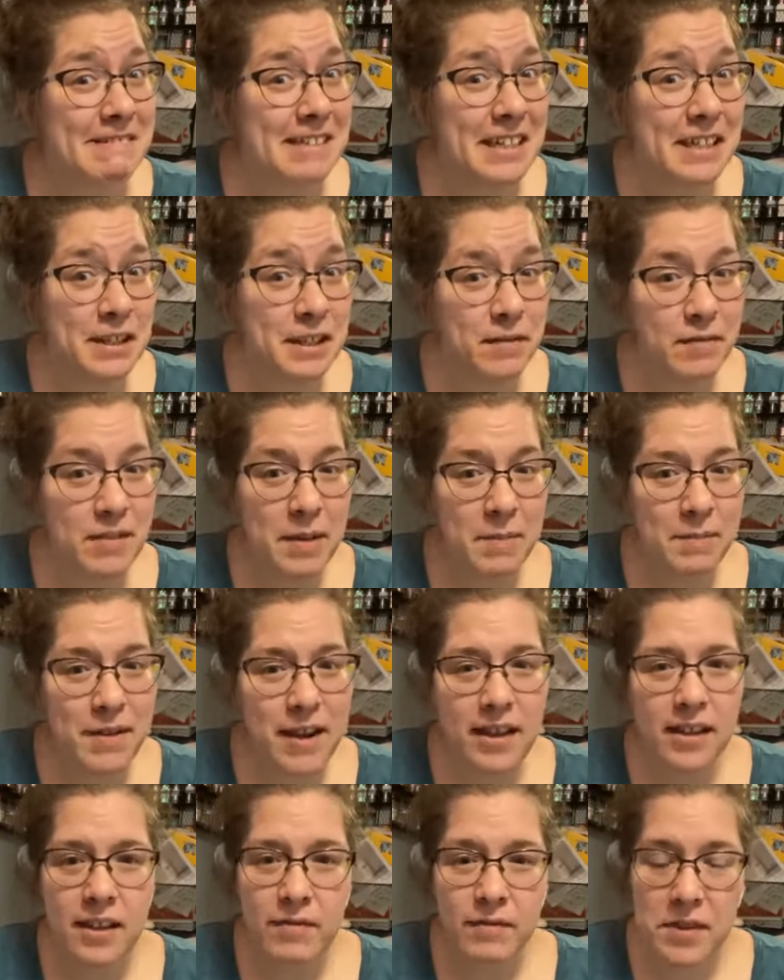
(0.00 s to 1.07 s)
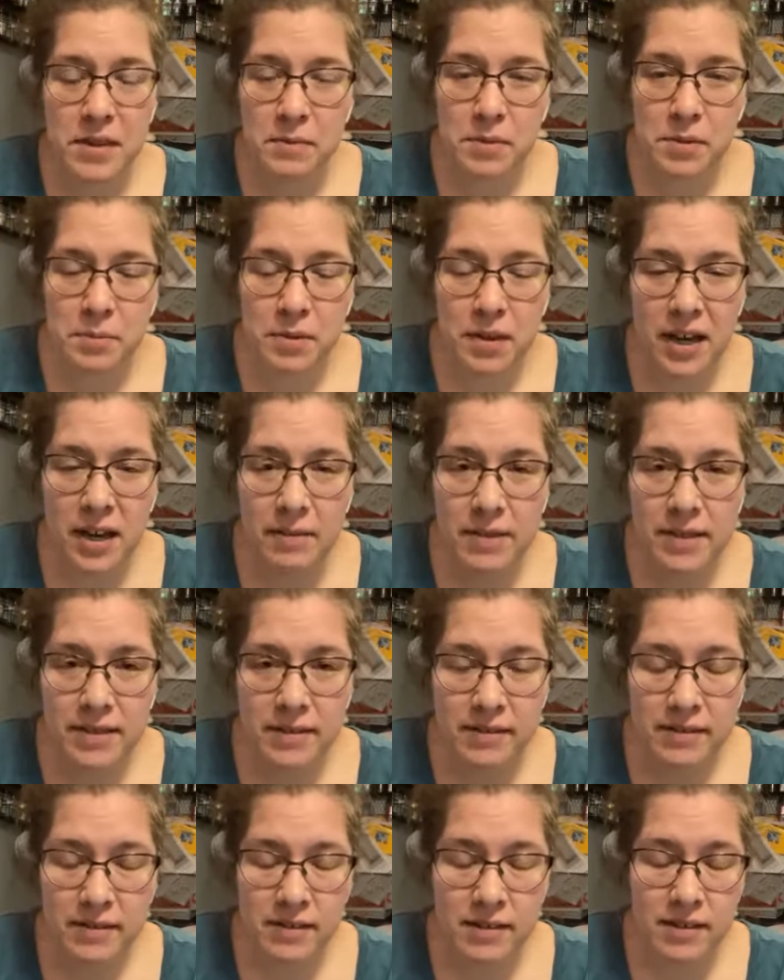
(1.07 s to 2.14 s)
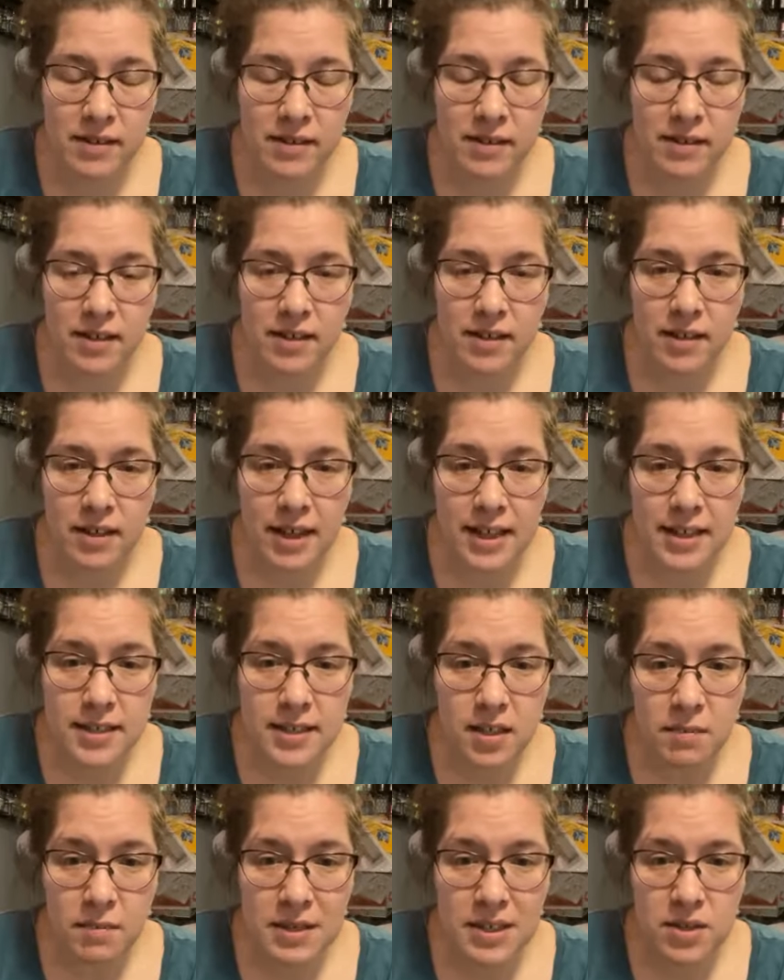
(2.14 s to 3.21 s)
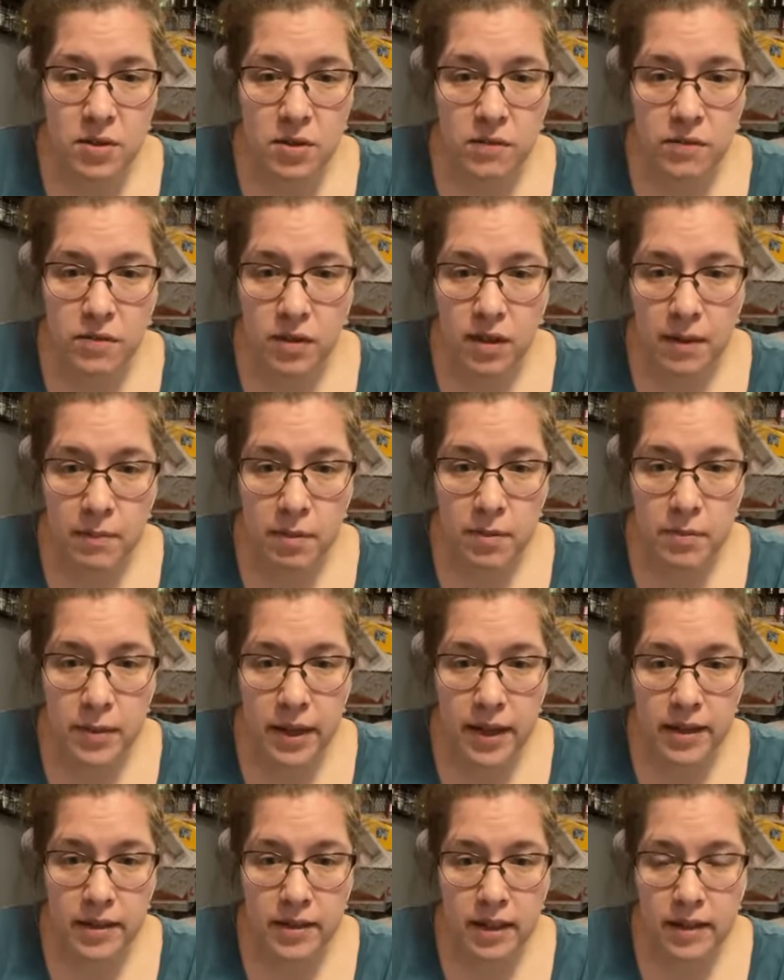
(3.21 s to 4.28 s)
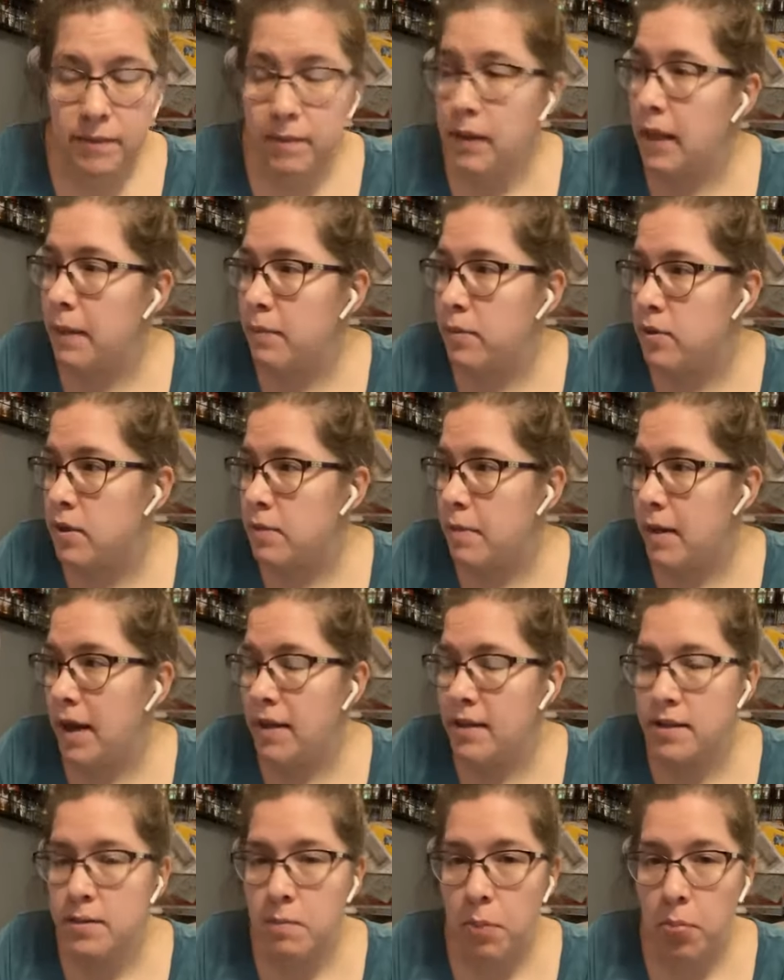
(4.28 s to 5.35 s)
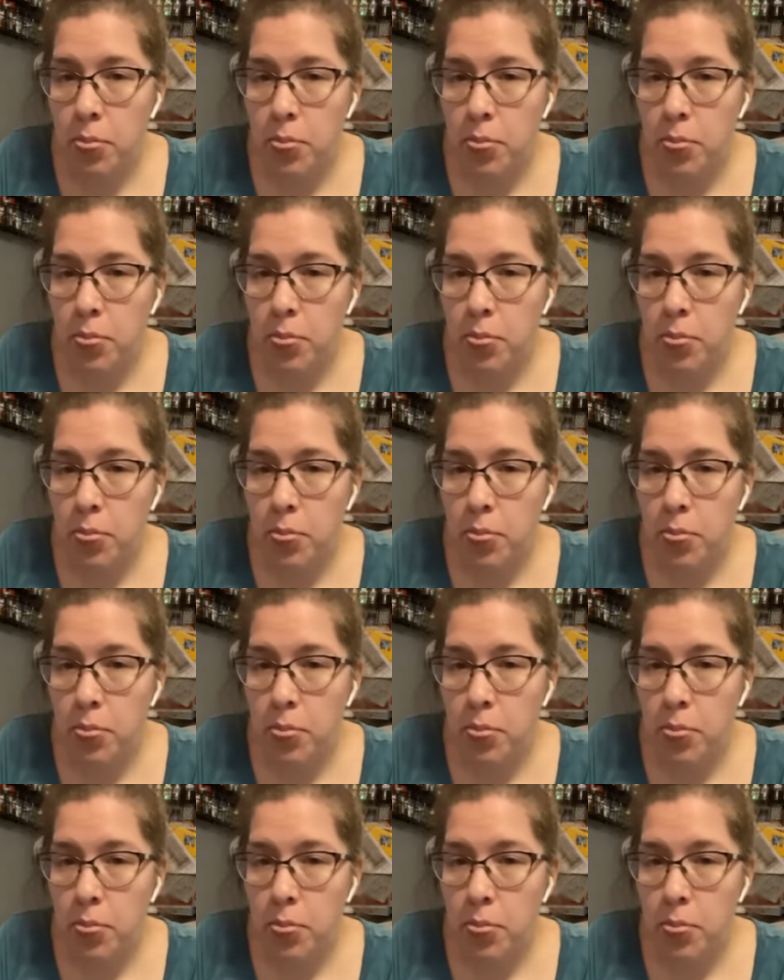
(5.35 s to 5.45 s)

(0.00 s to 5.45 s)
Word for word: I love lep I love leopard print. I'm a I'd sell my soul for leopard pot le leopard spots.